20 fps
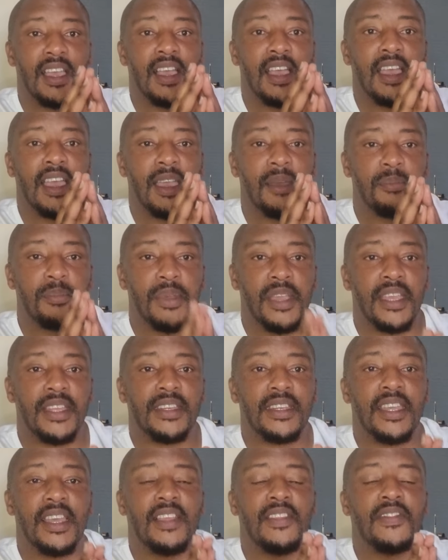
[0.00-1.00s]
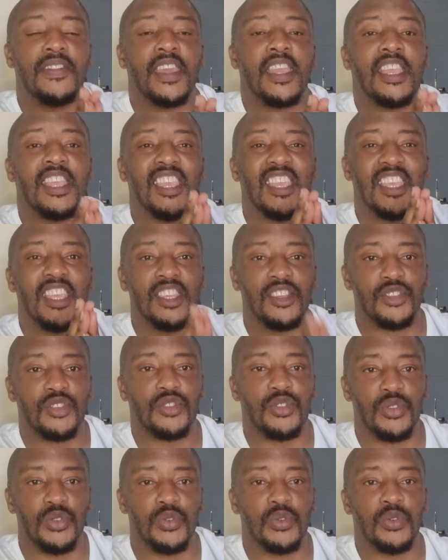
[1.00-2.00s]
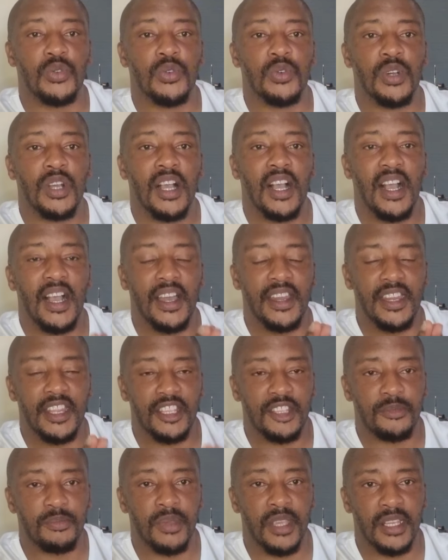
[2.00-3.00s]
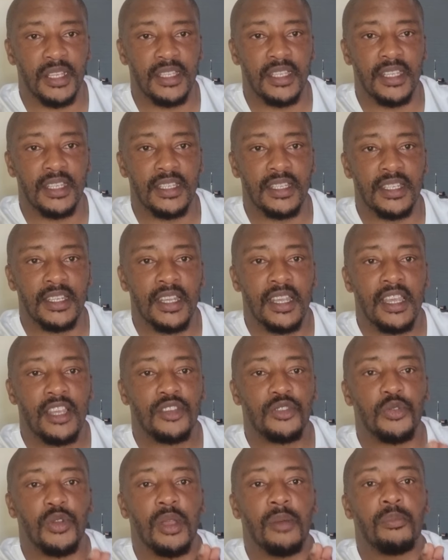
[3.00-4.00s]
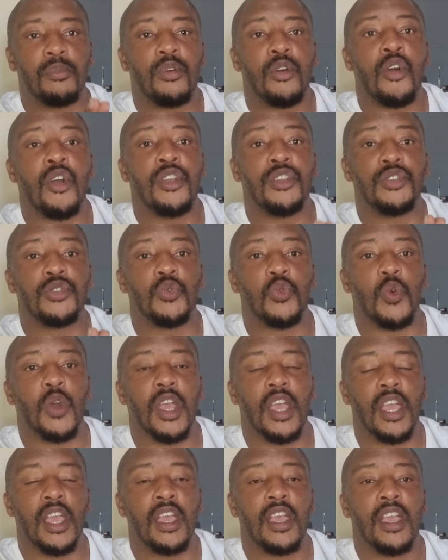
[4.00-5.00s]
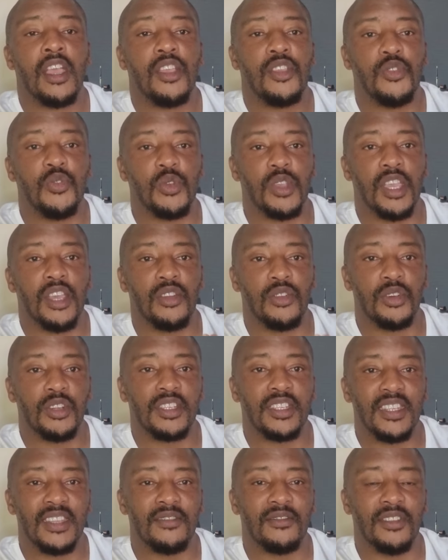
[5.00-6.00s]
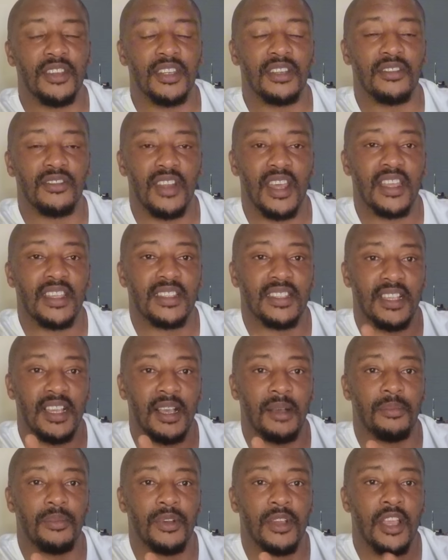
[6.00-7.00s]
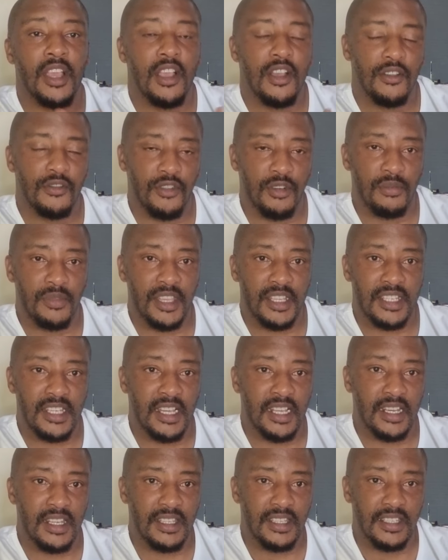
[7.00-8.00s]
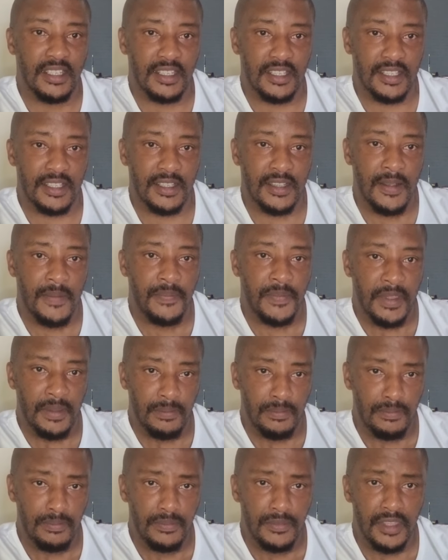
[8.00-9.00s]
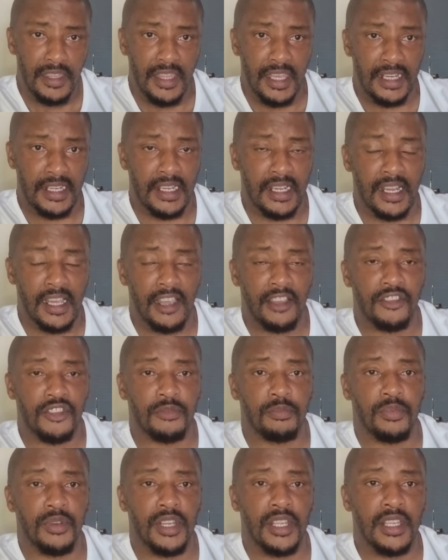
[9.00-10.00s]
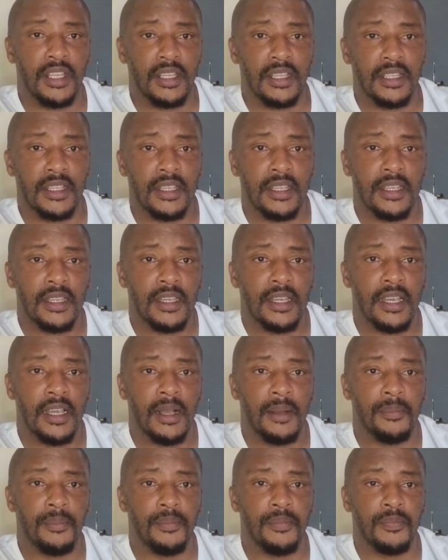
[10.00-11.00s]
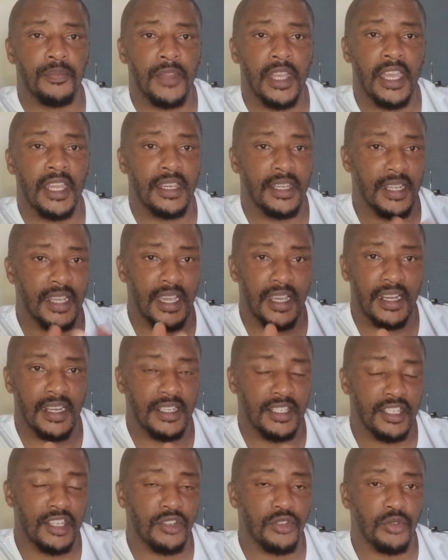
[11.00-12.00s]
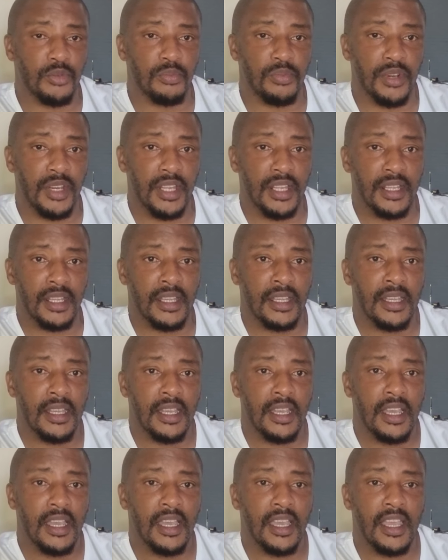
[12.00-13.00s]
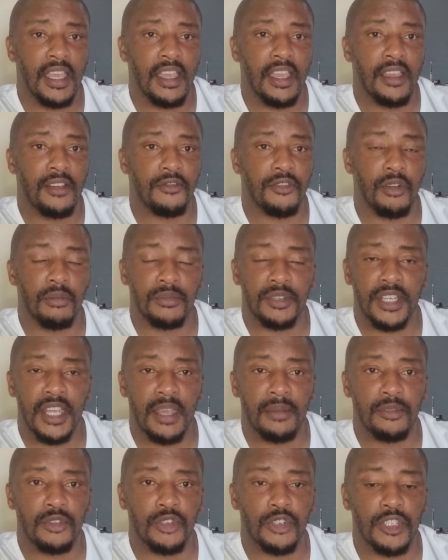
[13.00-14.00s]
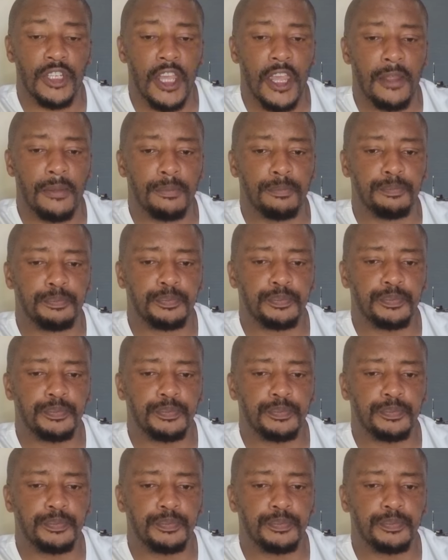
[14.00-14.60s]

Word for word: happen and they hit you unexpected to a point where you cannot even rise up from the challenges that lives bring um, and guarantee to bring uh, from time to time.